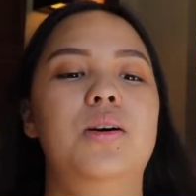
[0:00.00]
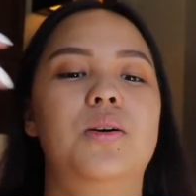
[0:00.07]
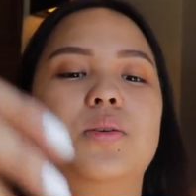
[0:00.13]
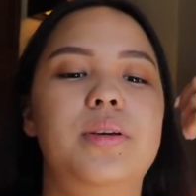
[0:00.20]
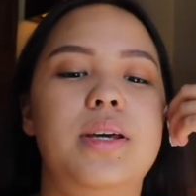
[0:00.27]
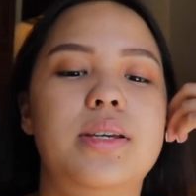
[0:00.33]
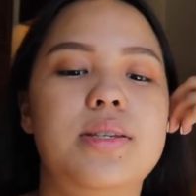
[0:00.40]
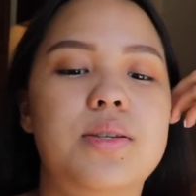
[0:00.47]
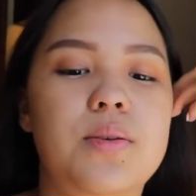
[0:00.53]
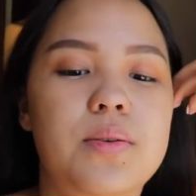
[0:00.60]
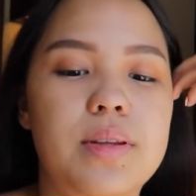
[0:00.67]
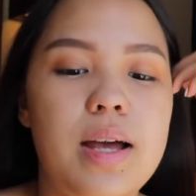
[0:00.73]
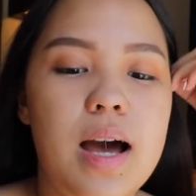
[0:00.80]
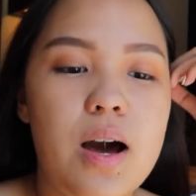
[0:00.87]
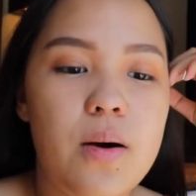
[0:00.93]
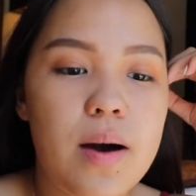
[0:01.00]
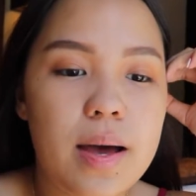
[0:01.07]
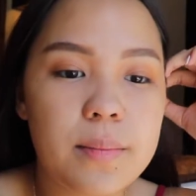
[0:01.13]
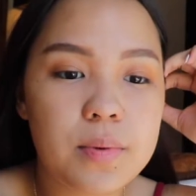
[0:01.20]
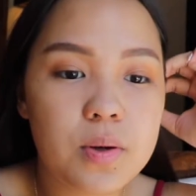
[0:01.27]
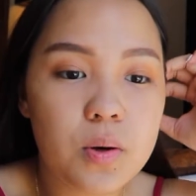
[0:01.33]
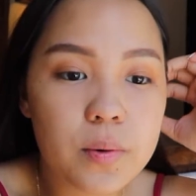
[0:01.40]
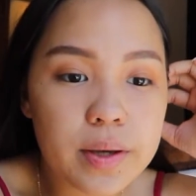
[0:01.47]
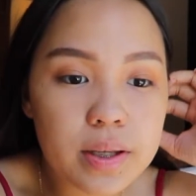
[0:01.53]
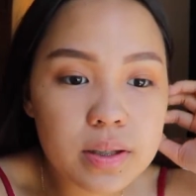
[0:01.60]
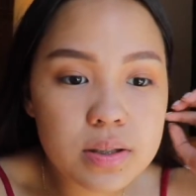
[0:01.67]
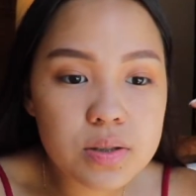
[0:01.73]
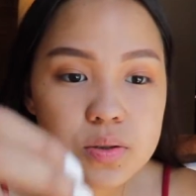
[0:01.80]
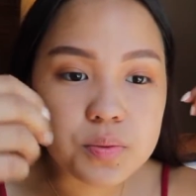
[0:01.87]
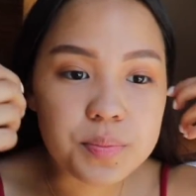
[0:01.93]
Okay, so now I'm
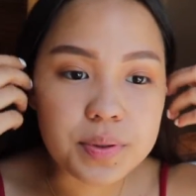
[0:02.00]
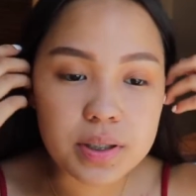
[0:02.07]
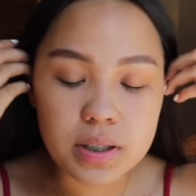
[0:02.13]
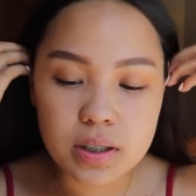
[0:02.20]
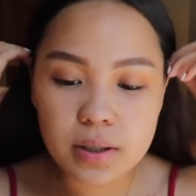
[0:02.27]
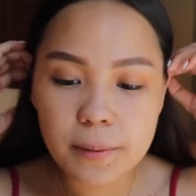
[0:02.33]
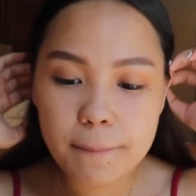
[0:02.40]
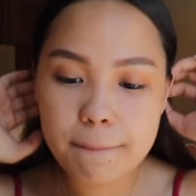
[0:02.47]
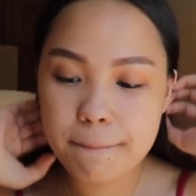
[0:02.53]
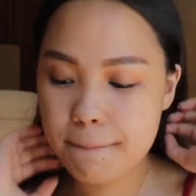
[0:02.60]
going to be